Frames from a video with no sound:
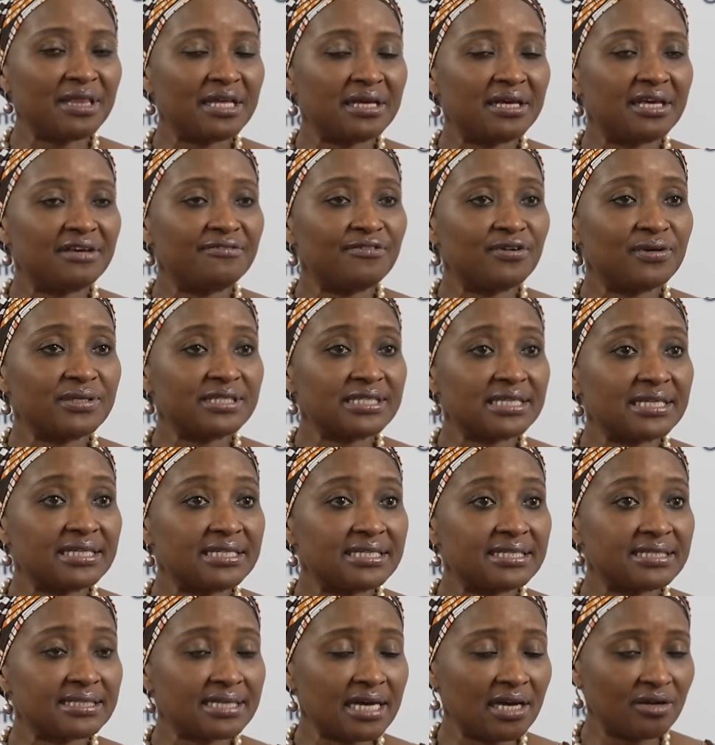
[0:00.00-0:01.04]
They give us a
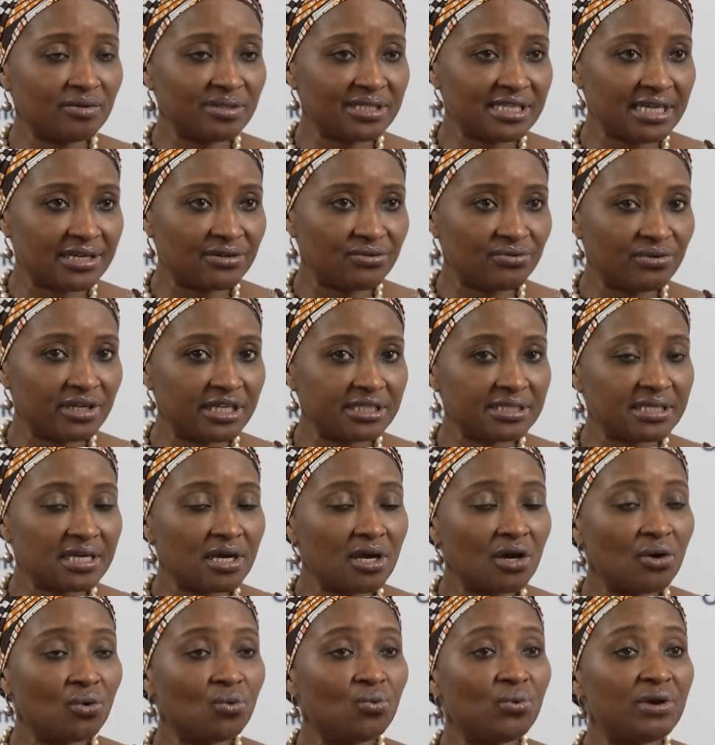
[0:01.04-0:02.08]
discounted rate.
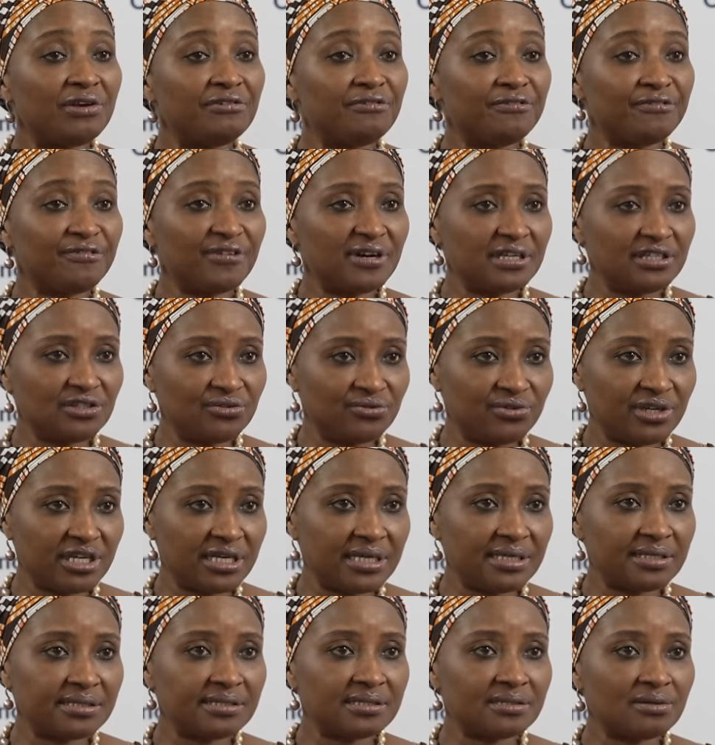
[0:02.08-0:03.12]
We
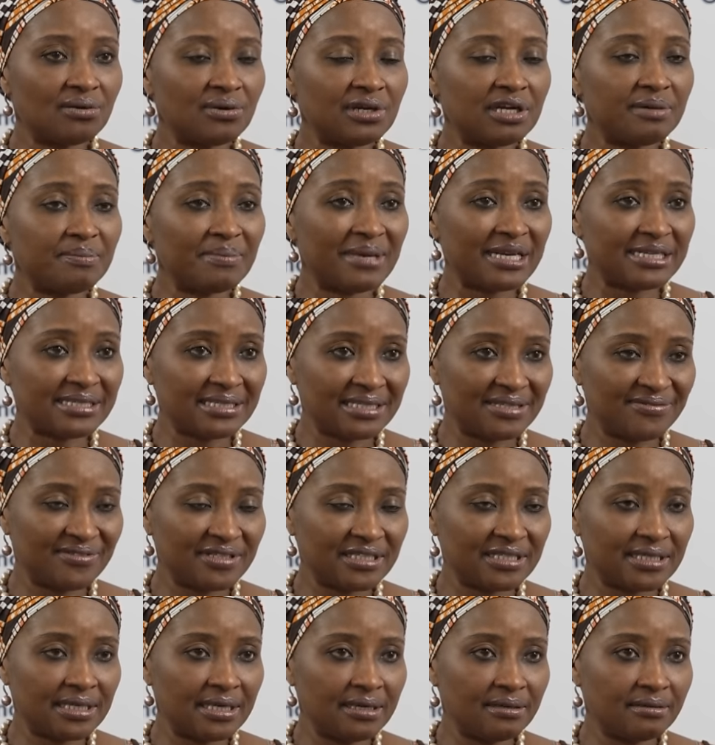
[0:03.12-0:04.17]
fundraise on a massive
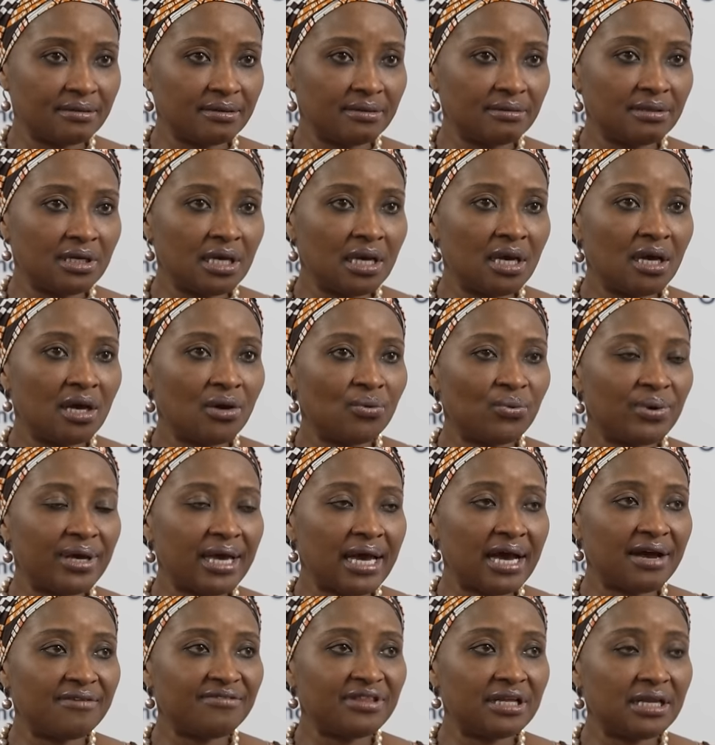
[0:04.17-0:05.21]
scale. We
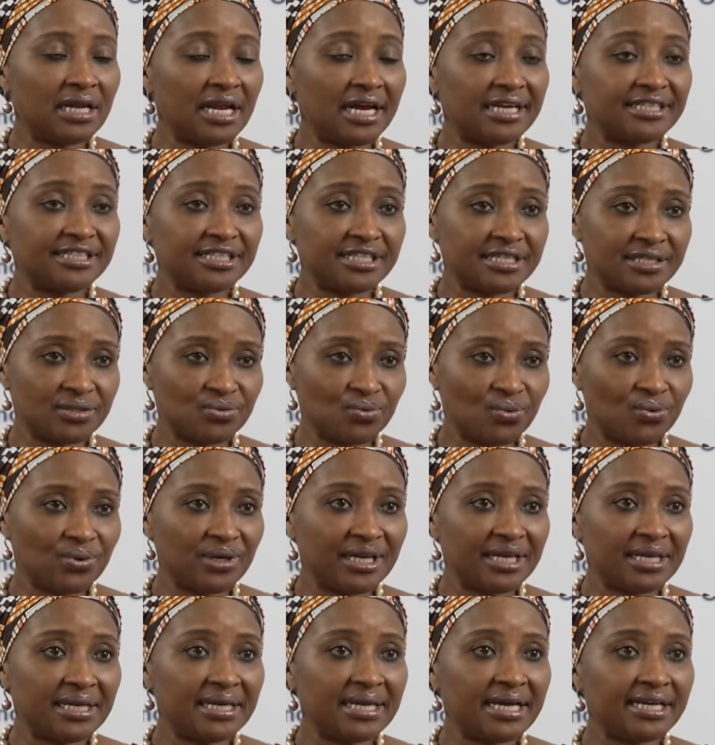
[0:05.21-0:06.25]
have the largest
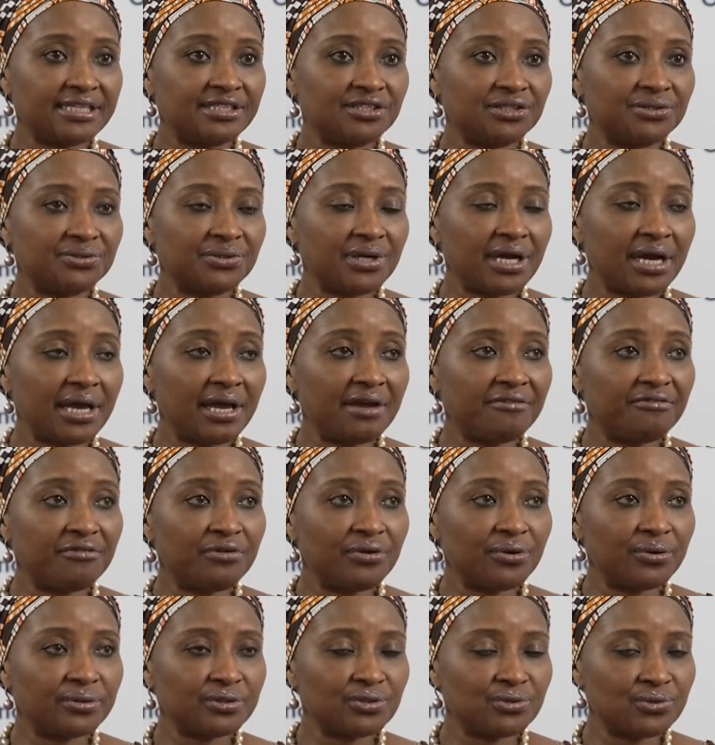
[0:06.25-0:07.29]
walk in Nigeria
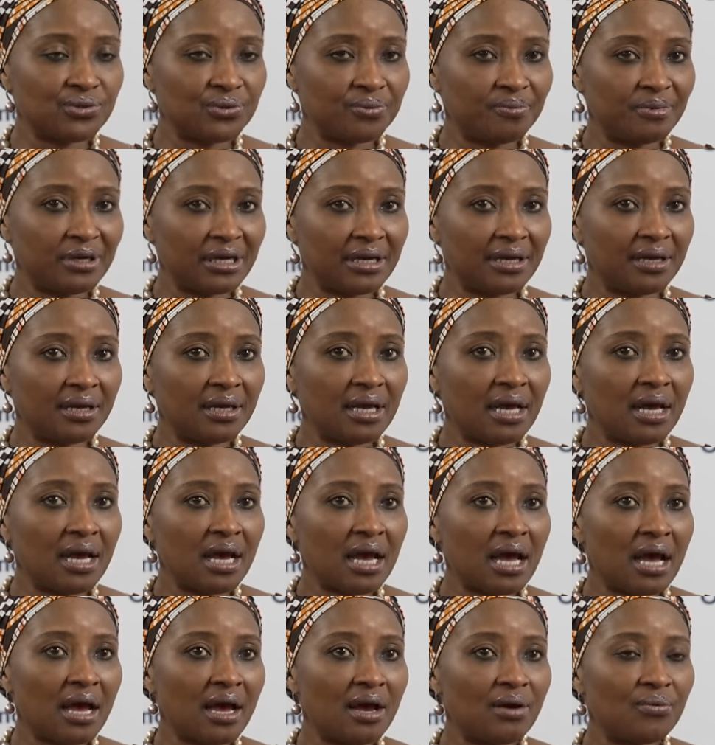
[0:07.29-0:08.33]
every October,
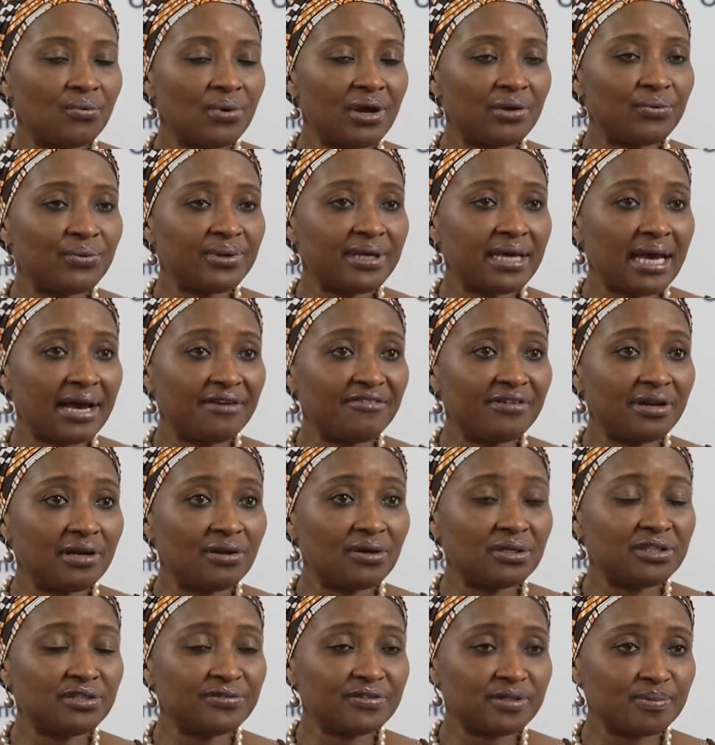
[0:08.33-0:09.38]
uh, where we have a
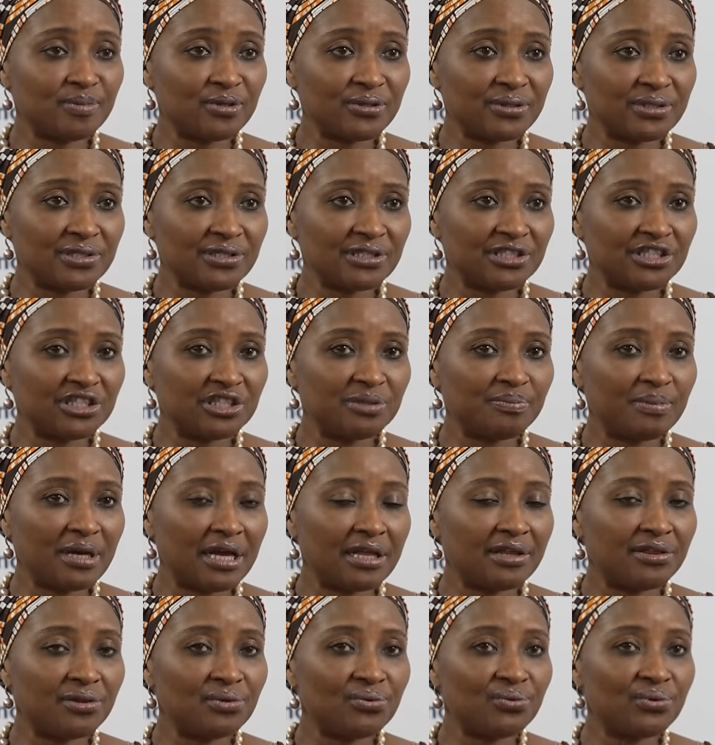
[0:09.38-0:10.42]
lot of sponsorship,
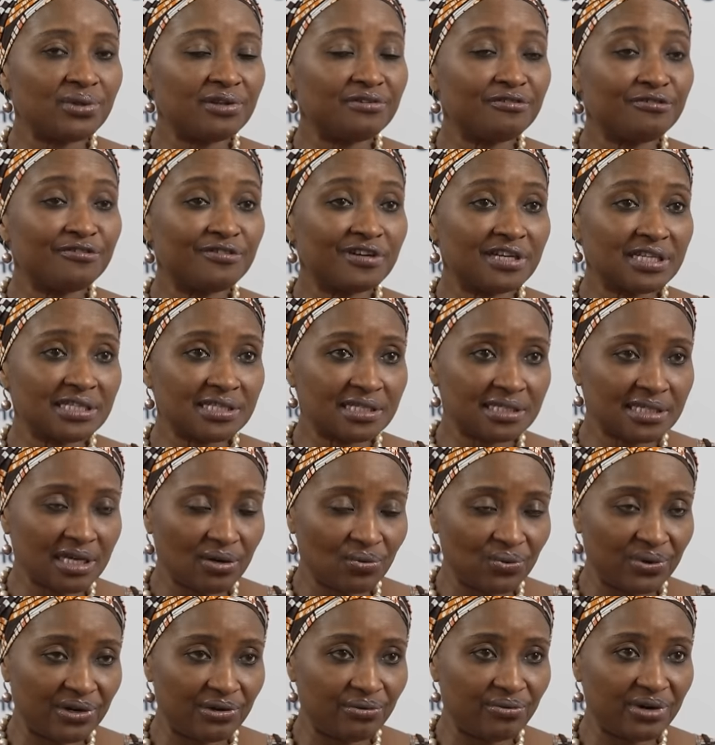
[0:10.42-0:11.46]
and through the funds
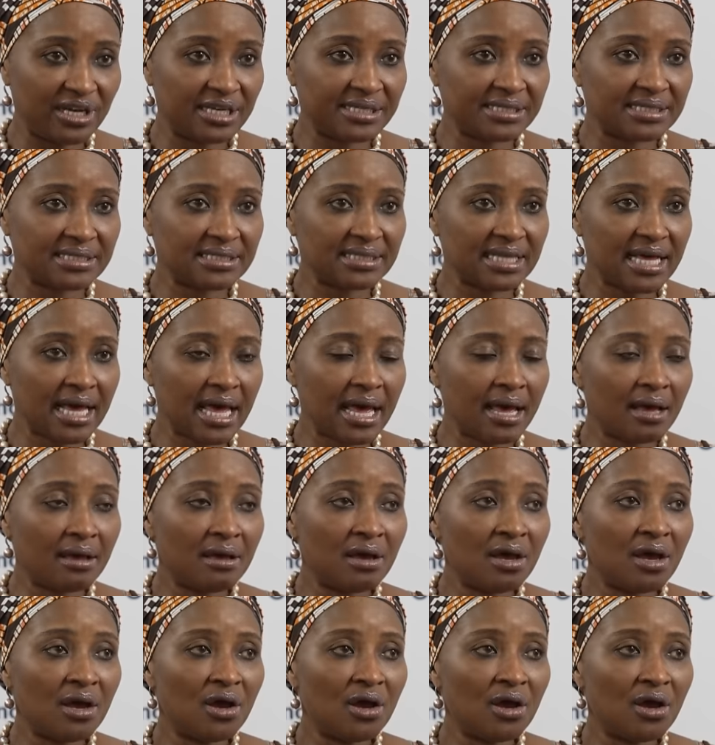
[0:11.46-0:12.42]
that we raise there,